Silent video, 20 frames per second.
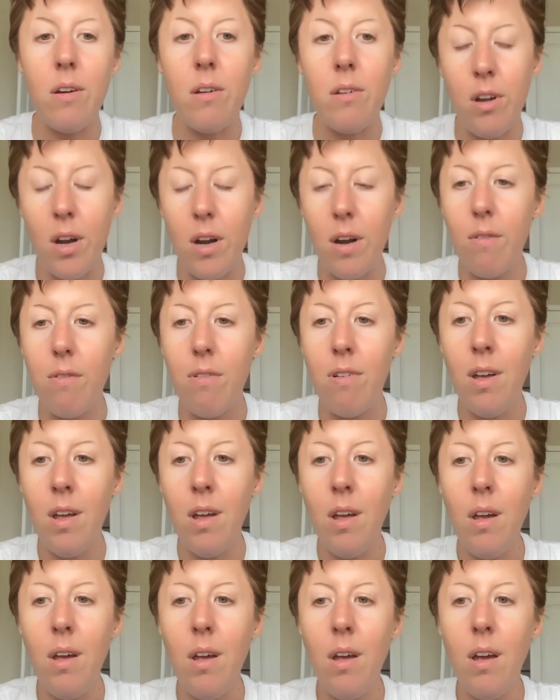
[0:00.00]
nerve.
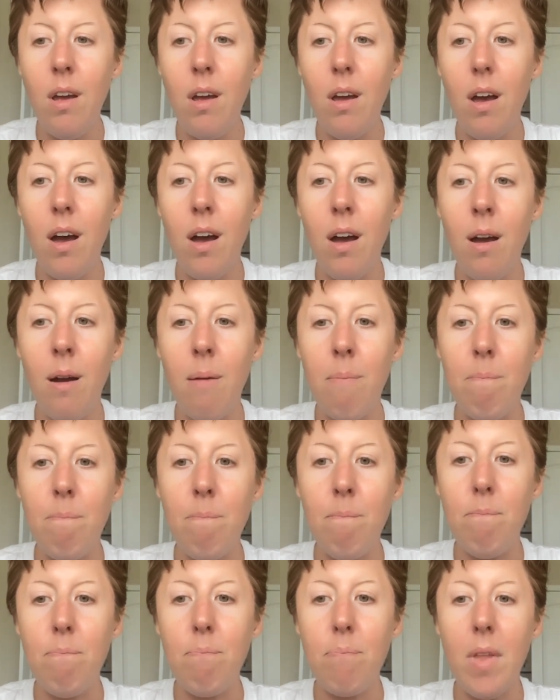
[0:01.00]

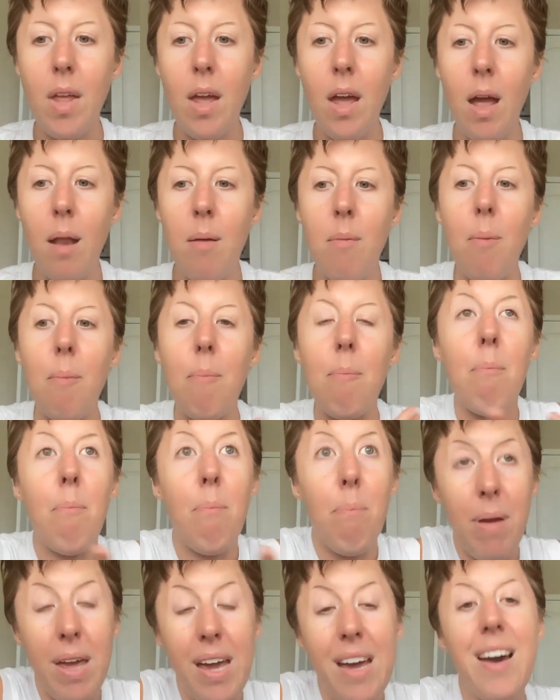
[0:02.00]
And
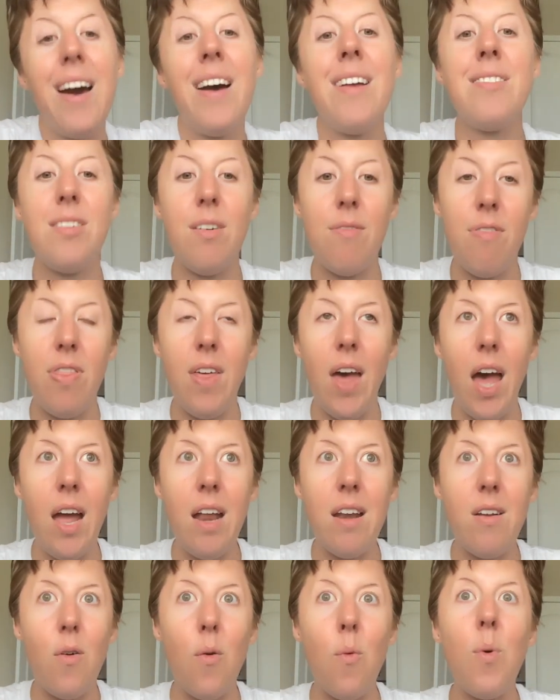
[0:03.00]
because of
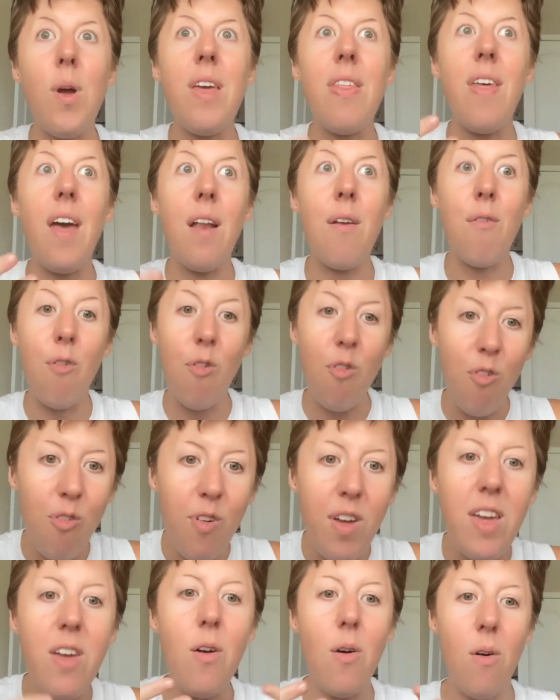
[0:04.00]
that, we then
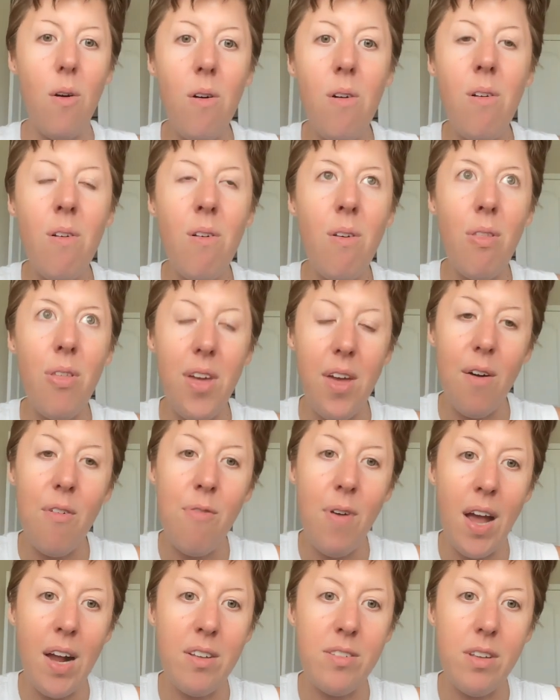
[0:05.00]
feel the
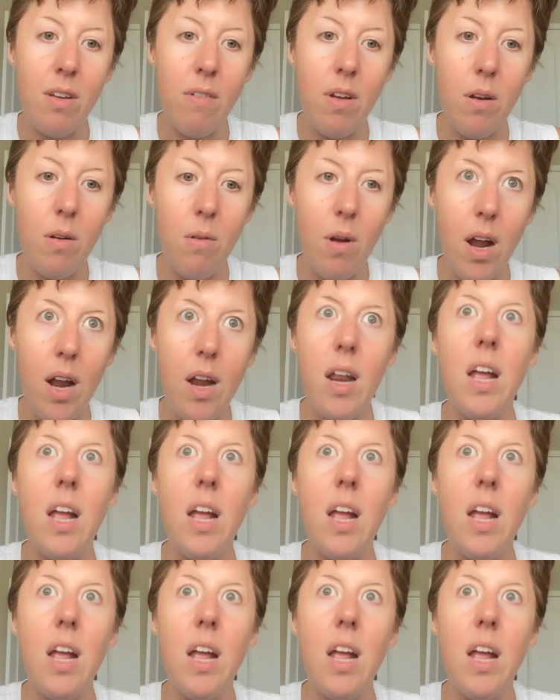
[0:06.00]
effects of it, right?